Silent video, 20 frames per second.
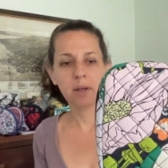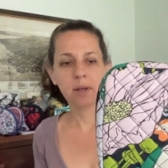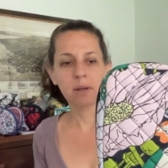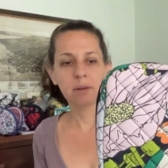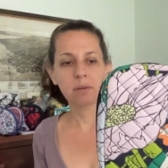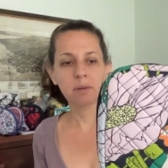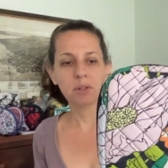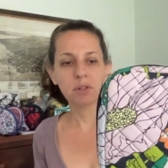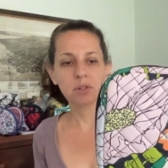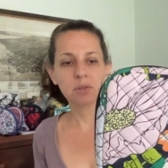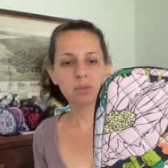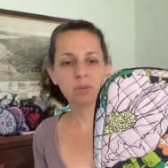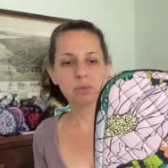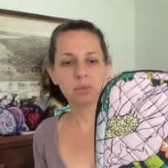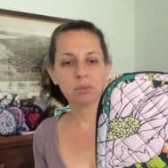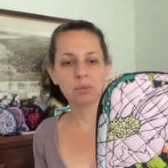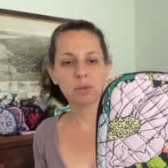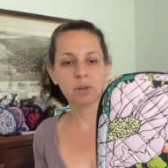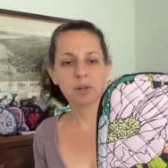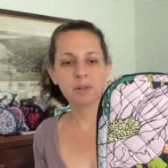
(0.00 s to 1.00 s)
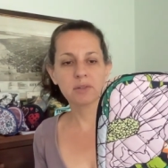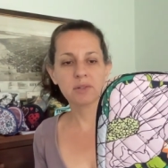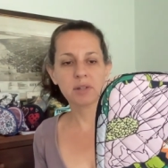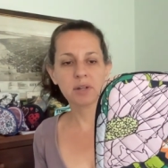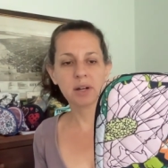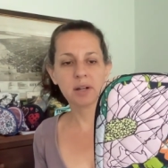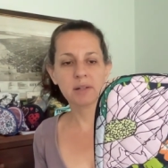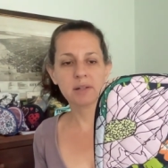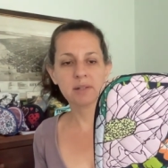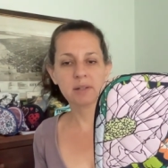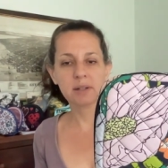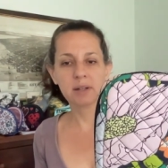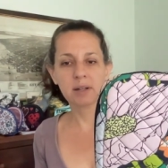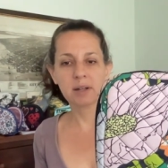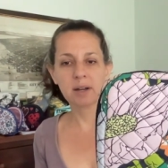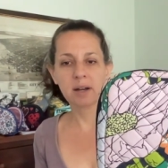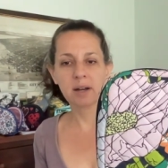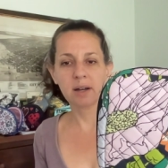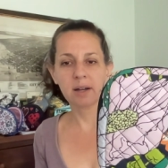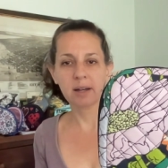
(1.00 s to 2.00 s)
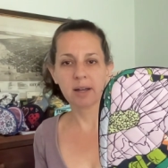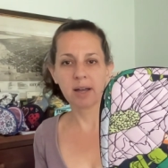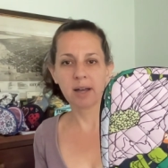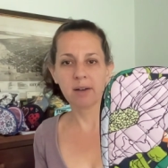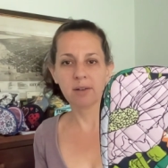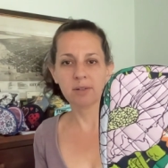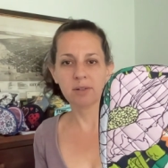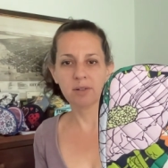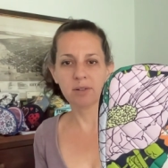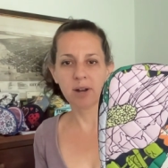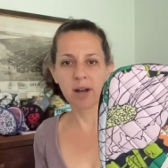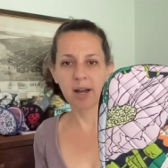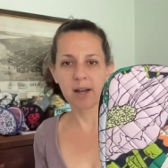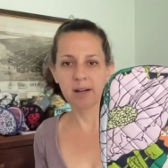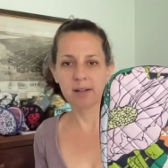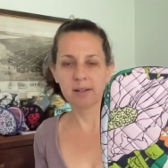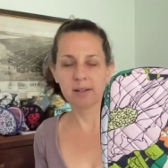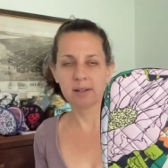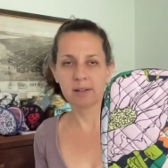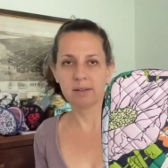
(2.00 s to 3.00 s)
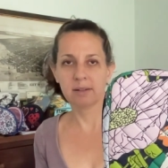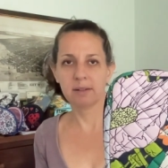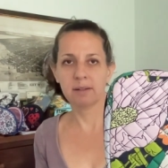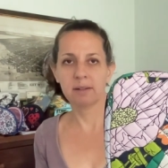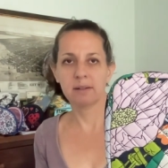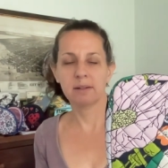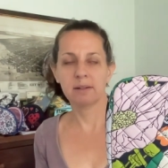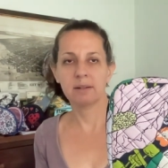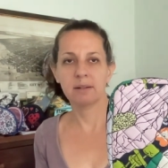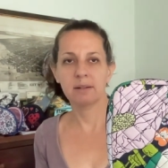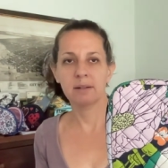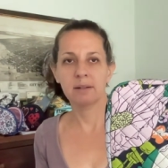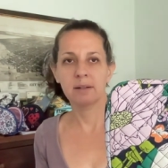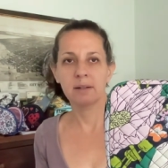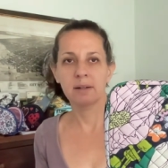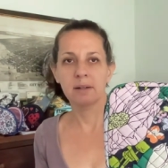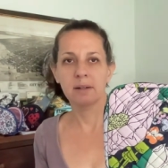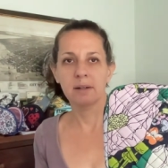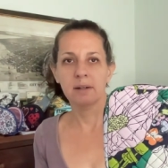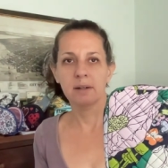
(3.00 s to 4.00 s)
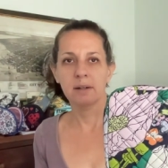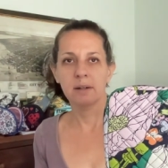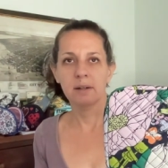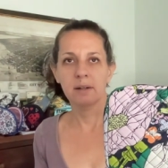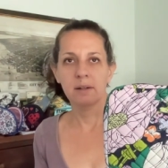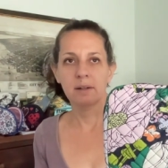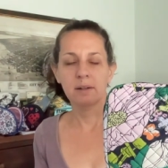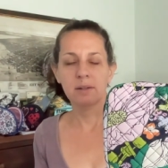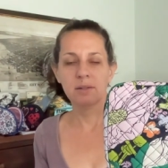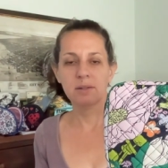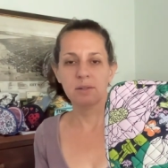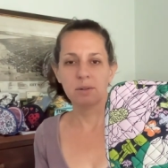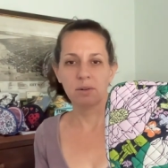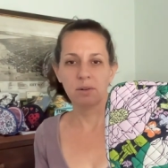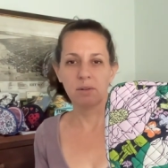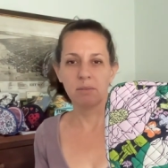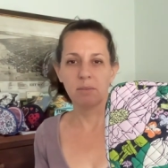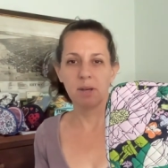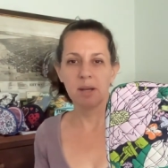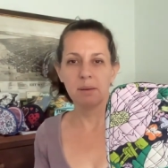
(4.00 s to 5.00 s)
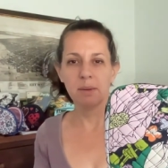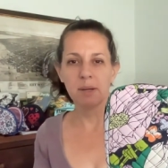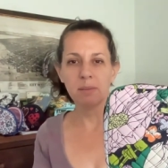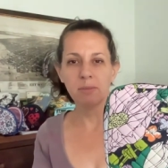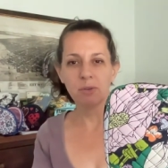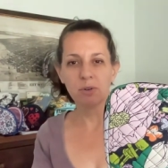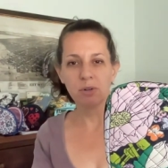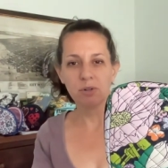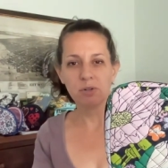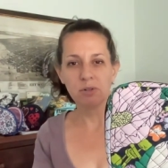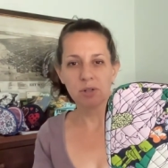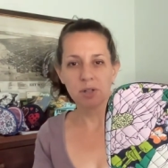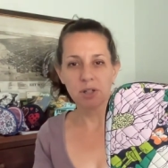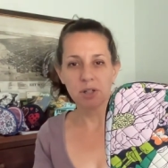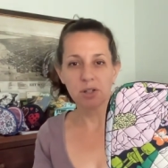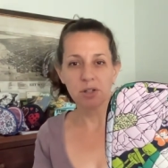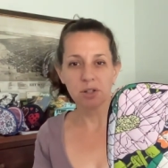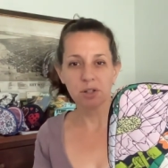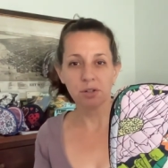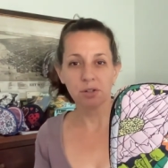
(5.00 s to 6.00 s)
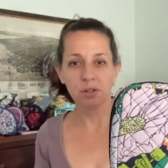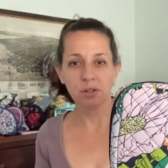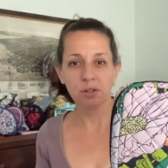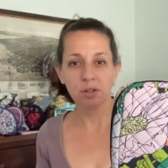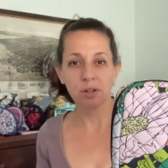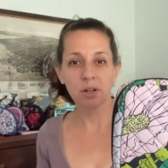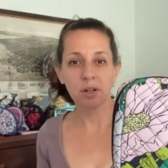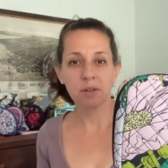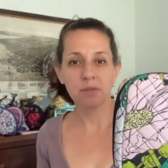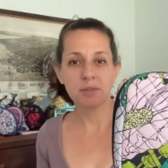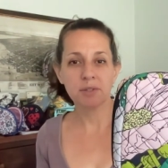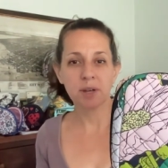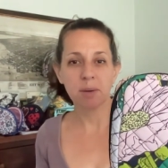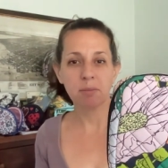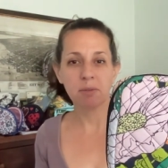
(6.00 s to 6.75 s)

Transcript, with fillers: which works nicely to kind of counteract the sort of maybe more traditional look of some